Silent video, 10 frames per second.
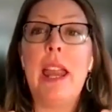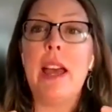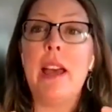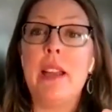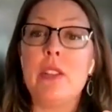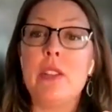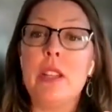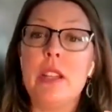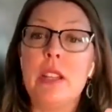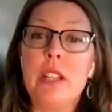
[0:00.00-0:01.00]
And,
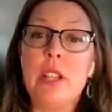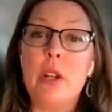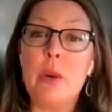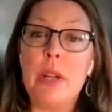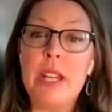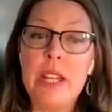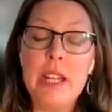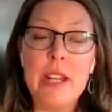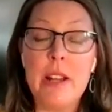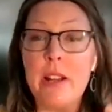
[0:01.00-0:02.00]

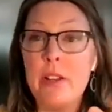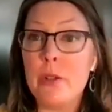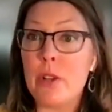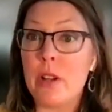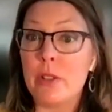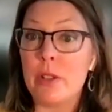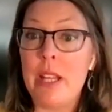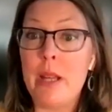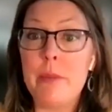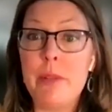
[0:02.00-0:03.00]
he and I know Dr.
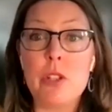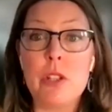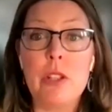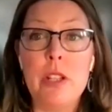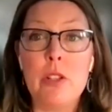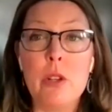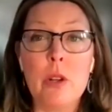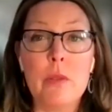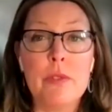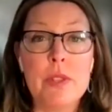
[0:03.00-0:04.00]
Camage in
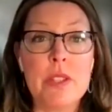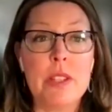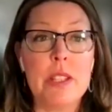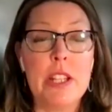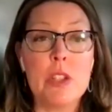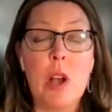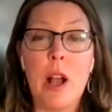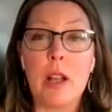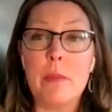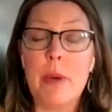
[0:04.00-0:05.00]
your facility
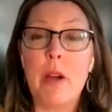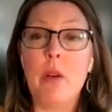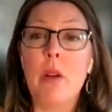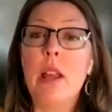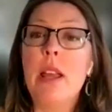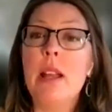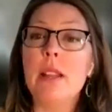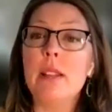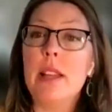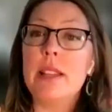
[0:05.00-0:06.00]
talk about,
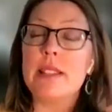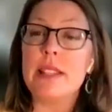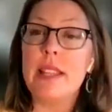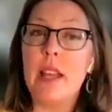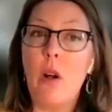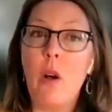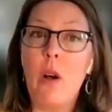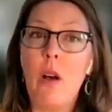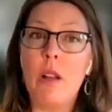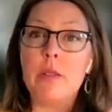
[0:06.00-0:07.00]
let's get
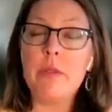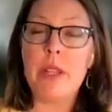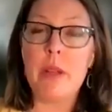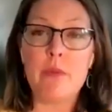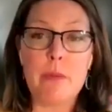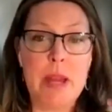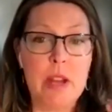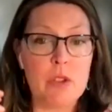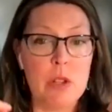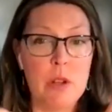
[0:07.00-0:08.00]
all of the
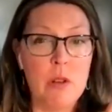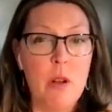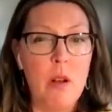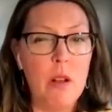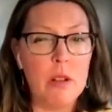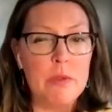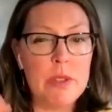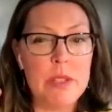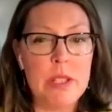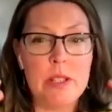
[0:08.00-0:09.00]
information and all of
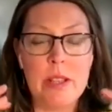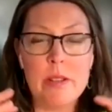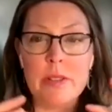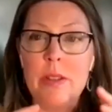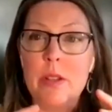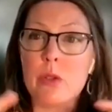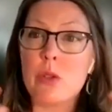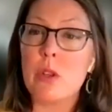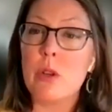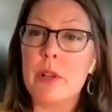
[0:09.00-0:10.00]
the details. And there's
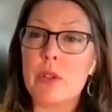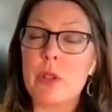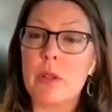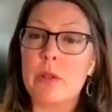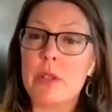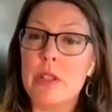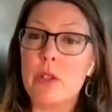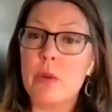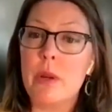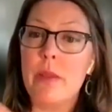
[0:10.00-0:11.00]
so much that goes
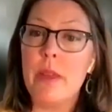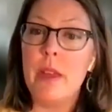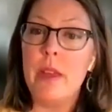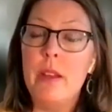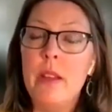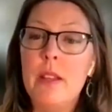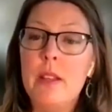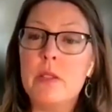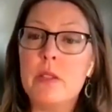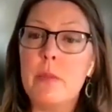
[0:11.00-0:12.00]
into it that
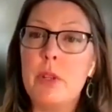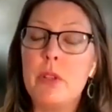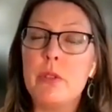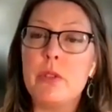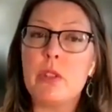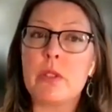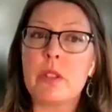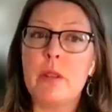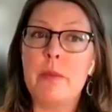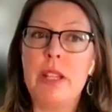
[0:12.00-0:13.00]
someone who's
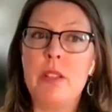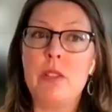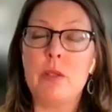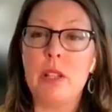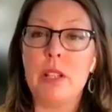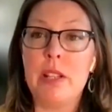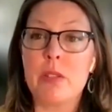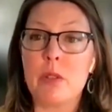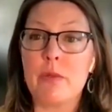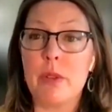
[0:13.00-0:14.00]
just coming into lung
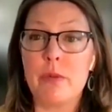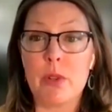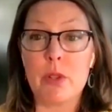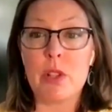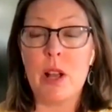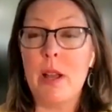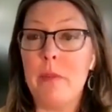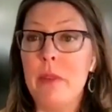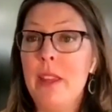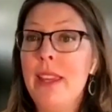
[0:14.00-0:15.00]
cancer for the first
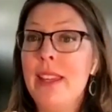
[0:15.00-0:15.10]
time